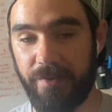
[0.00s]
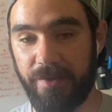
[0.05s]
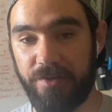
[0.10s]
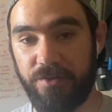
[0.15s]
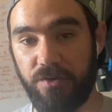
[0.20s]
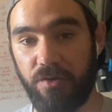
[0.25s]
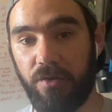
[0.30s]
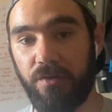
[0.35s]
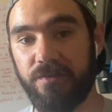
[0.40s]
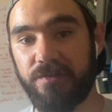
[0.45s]

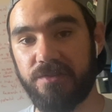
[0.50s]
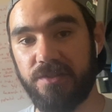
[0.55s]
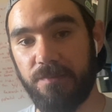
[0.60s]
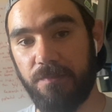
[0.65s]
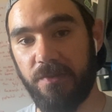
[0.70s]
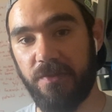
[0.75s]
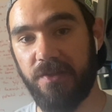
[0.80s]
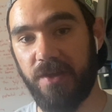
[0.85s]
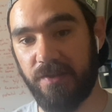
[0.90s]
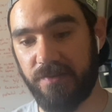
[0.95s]
and not
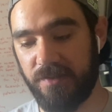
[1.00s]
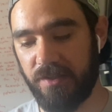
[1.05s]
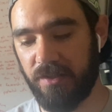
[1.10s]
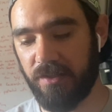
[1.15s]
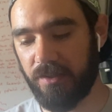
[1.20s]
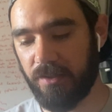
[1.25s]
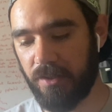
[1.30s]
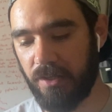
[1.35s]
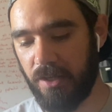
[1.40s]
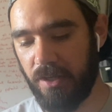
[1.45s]

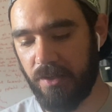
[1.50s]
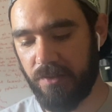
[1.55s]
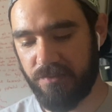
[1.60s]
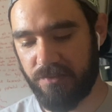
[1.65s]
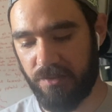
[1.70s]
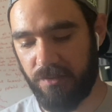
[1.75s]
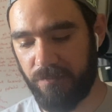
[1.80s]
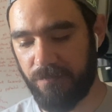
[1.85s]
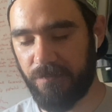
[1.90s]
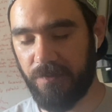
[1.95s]
synthetic.
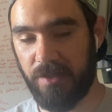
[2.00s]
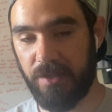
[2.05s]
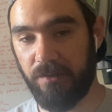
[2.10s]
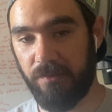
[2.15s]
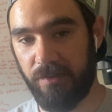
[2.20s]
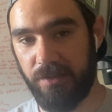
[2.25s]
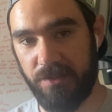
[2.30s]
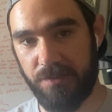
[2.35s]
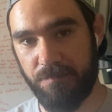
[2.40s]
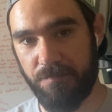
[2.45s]
So the
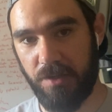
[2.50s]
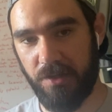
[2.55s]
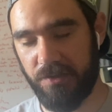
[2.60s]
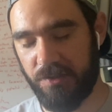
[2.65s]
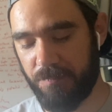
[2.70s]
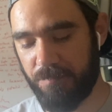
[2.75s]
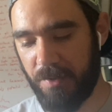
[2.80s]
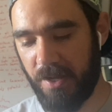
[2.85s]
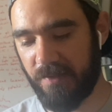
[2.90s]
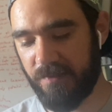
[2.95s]
feel is
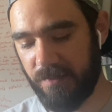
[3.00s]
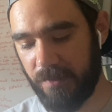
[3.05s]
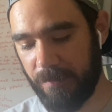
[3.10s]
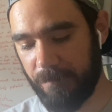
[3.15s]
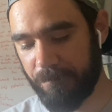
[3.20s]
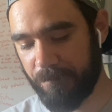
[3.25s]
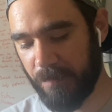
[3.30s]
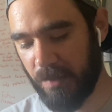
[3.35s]
much better.